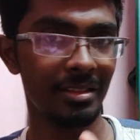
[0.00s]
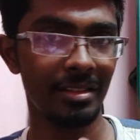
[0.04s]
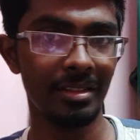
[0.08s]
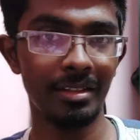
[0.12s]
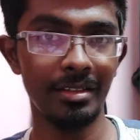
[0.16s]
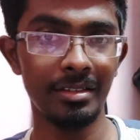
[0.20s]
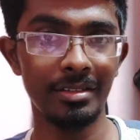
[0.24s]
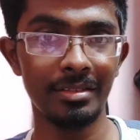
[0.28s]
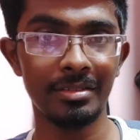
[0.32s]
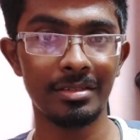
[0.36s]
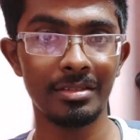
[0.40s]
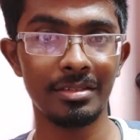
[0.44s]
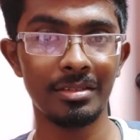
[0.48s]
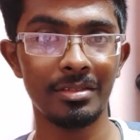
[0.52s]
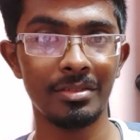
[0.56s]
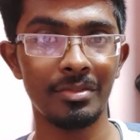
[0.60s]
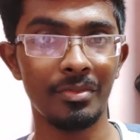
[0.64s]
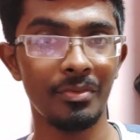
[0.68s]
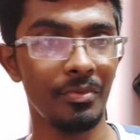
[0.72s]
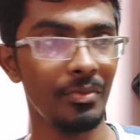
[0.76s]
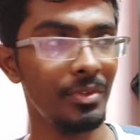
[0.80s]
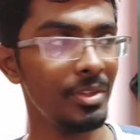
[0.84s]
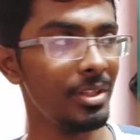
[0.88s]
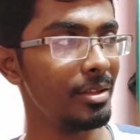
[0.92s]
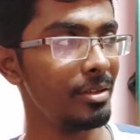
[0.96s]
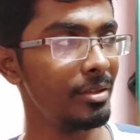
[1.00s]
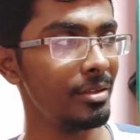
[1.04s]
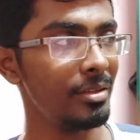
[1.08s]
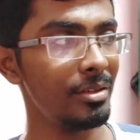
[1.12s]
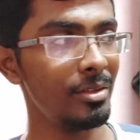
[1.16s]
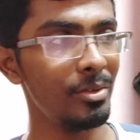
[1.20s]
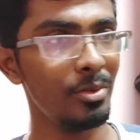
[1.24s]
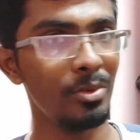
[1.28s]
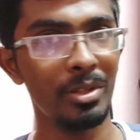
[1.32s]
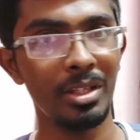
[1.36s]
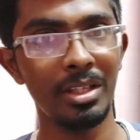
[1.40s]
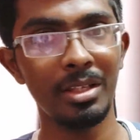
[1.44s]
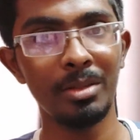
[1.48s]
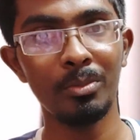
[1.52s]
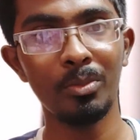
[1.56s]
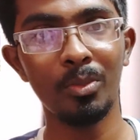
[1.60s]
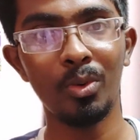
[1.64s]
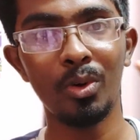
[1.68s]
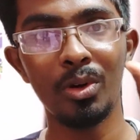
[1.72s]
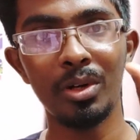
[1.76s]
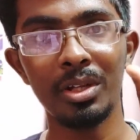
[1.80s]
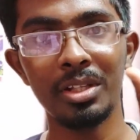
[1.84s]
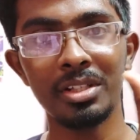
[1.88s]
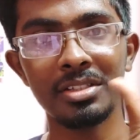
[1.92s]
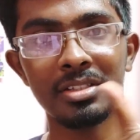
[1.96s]
its weird looking
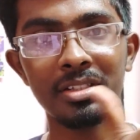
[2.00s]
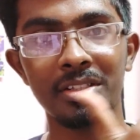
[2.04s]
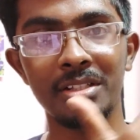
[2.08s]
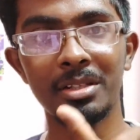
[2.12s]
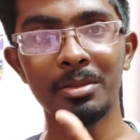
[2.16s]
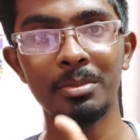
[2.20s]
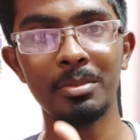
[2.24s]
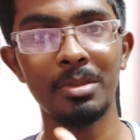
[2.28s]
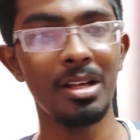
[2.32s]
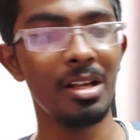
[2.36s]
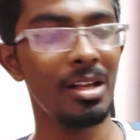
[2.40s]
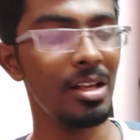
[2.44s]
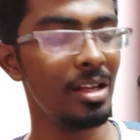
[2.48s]
body shape,